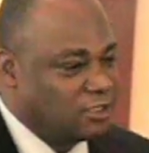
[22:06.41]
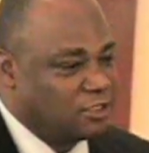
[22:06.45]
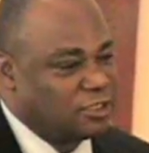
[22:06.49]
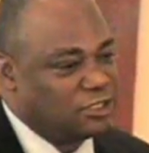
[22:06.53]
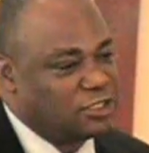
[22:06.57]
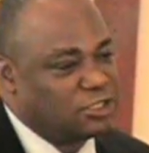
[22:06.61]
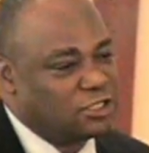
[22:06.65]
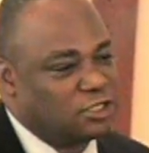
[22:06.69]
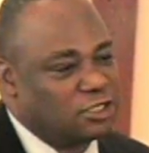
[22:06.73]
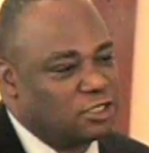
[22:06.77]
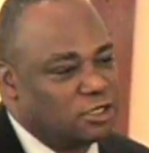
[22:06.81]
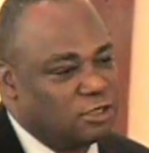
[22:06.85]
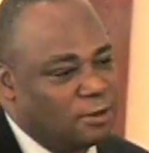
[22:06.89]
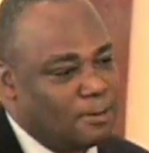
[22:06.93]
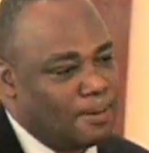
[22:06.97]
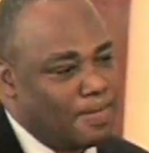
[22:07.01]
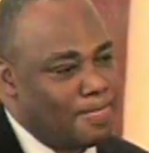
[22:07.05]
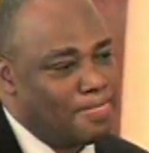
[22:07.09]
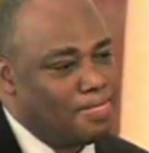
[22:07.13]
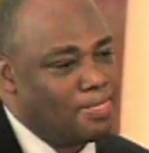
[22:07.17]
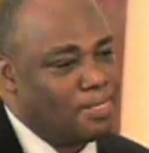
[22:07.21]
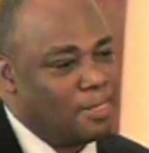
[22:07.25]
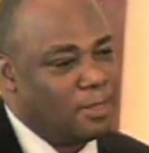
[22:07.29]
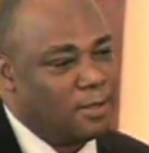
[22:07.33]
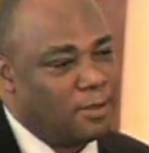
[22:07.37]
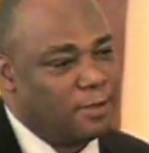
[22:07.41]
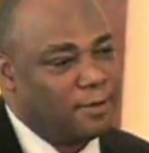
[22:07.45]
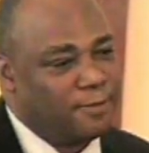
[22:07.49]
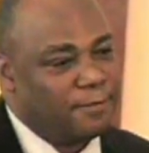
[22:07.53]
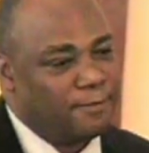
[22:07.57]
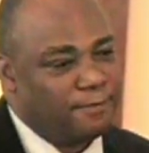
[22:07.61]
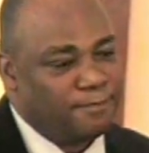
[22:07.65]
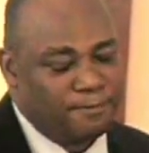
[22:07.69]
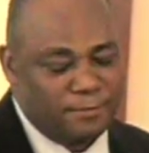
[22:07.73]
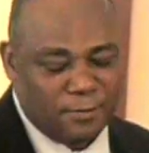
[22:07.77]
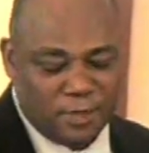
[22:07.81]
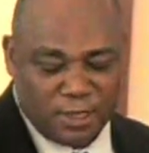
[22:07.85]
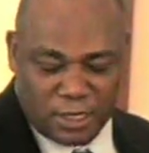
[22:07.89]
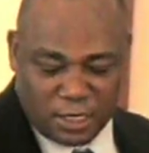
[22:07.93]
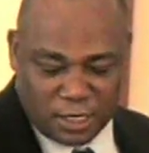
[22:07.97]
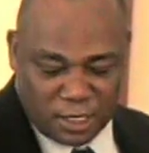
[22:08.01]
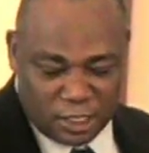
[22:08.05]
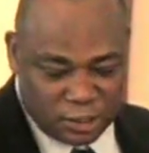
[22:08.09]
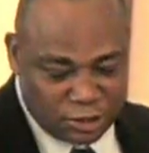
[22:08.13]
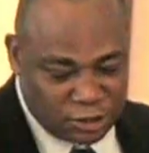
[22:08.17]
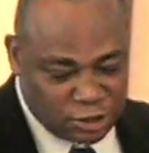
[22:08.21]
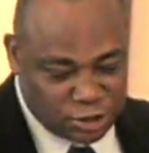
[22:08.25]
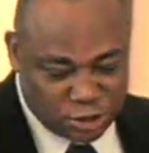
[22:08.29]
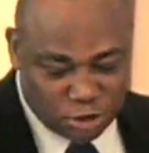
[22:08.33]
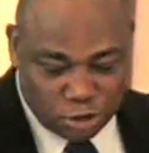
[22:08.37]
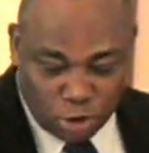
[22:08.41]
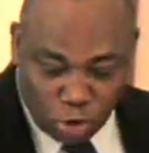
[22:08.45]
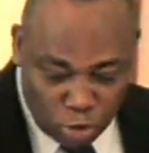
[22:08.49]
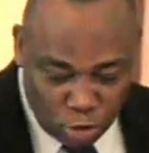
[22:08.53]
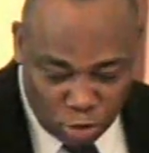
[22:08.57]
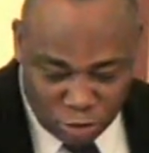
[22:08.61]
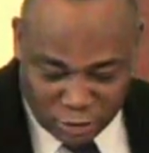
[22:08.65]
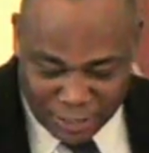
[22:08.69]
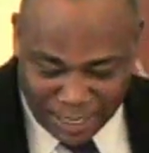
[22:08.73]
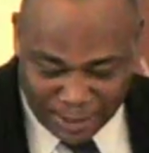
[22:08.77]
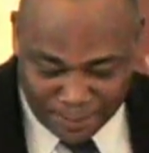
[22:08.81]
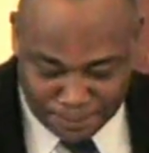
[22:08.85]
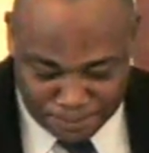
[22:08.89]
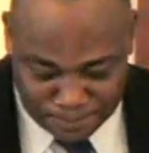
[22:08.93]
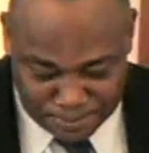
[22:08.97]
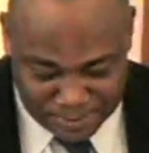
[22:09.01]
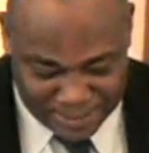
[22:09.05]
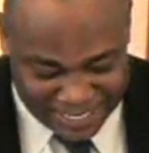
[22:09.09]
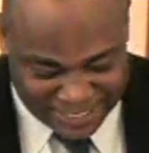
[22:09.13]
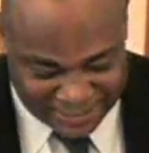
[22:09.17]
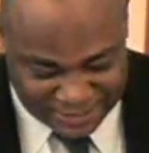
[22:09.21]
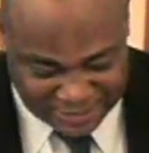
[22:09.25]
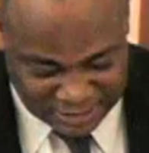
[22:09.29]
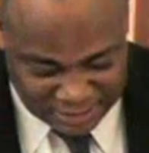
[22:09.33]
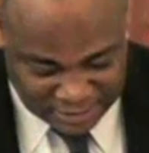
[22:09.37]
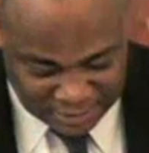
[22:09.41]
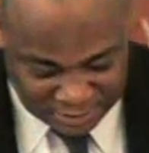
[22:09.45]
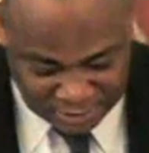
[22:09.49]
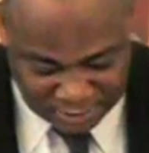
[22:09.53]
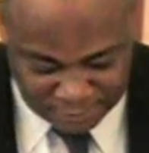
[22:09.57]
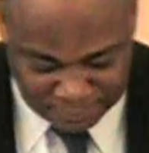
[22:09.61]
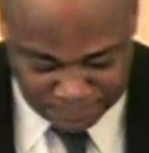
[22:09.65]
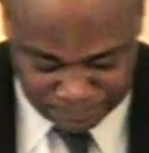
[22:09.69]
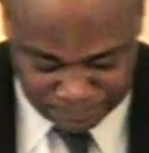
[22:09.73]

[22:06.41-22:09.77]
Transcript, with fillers: us. A stored up blessing.